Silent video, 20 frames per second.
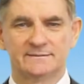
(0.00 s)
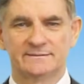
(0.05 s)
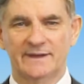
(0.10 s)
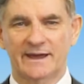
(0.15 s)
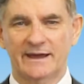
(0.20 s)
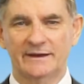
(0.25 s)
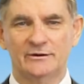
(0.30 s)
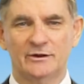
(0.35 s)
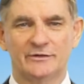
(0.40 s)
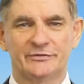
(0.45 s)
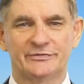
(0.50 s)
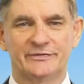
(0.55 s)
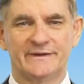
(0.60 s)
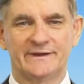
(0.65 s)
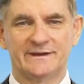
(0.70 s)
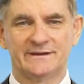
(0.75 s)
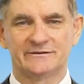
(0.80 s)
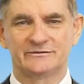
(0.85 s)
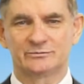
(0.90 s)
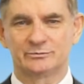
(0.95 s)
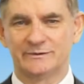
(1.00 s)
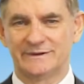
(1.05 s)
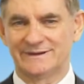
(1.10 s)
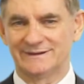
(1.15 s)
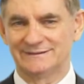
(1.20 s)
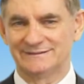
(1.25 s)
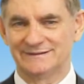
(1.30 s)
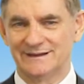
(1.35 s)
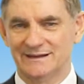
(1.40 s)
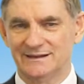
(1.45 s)
They are not things we
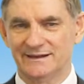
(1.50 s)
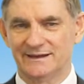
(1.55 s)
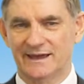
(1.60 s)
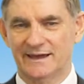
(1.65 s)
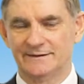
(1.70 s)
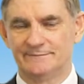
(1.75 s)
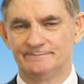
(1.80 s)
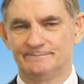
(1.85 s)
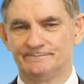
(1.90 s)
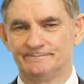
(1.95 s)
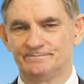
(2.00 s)
can delegate.